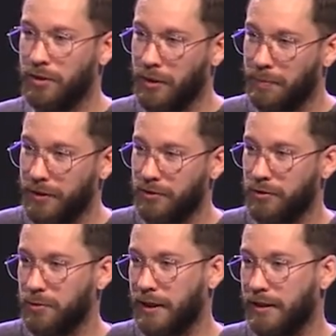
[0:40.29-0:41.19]
the Olympics
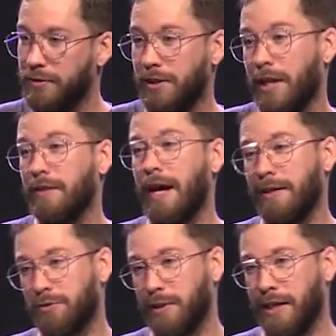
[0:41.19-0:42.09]
this week, because I did that
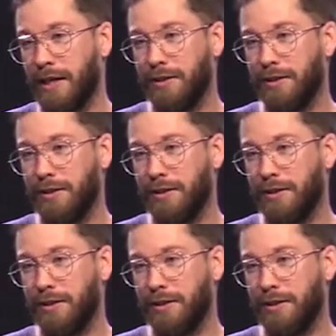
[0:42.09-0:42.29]
last week,